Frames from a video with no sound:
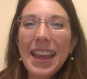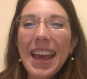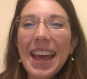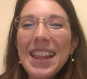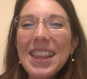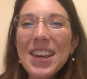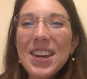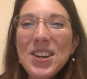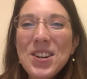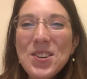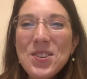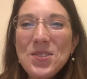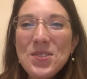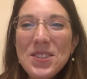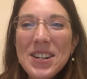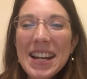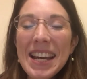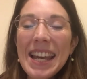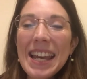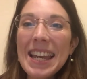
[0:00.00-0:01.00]

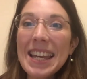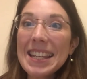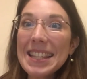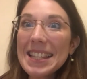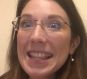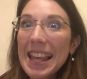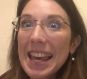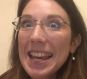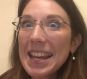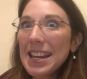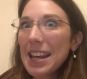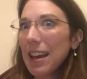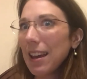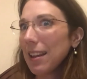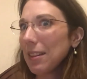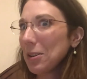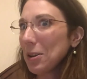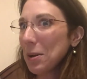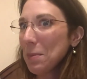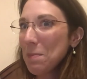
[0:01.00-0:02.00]
Hello! It's late,
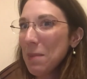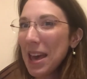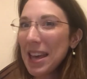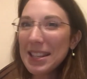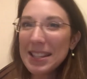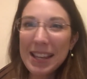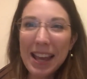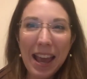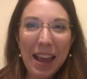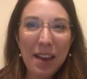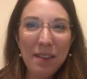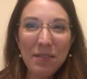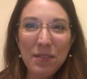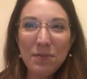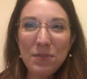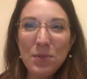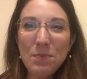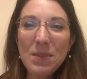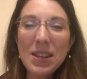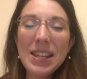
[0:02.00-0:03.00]
I look a mess, I have a
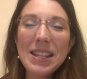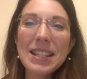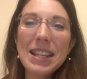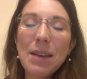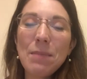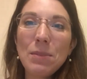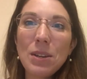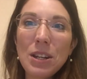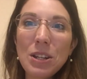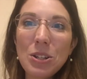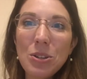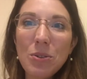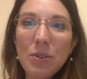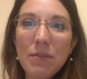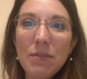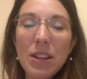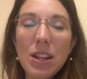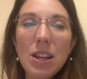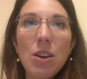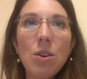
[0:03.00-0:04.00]
few minutes, I'm going to do a
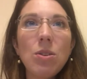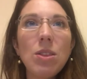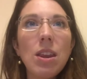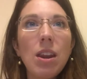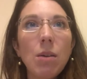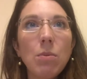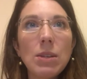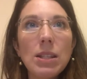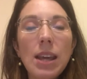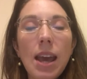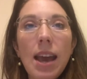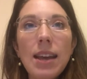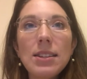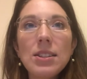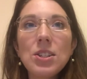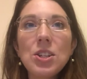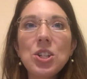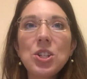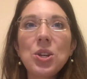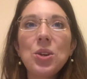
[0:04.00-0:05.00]
video that I was
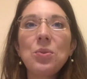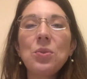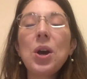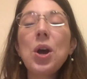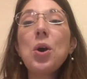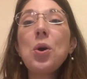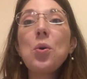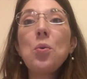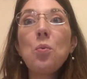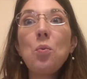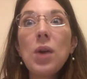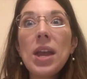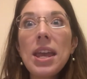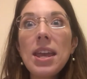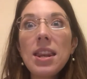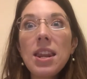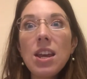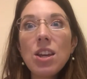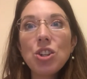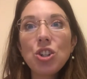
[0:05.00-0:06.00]
asked to do.
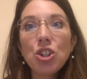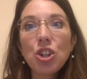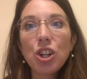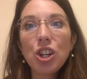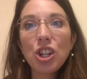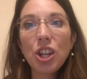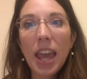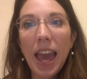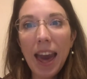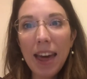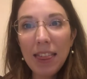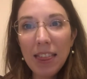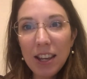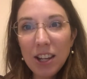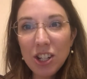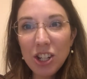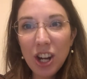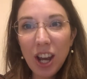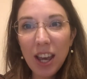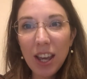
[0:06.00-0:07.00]
When should a
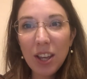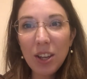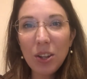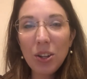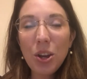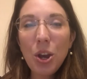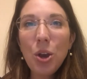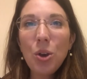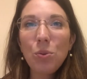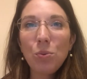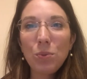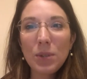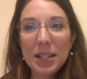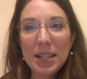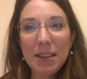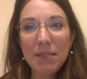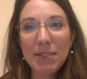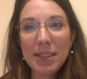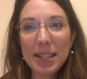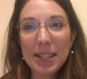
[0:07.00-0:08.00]
Catholic child
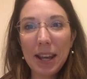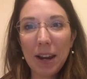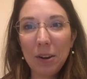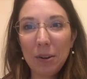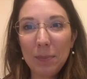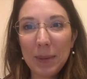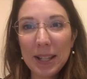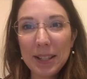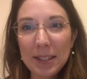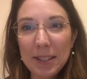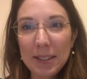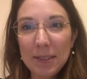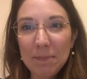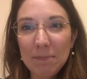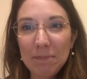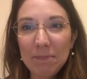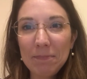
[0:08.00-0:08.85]
receive the sacraments?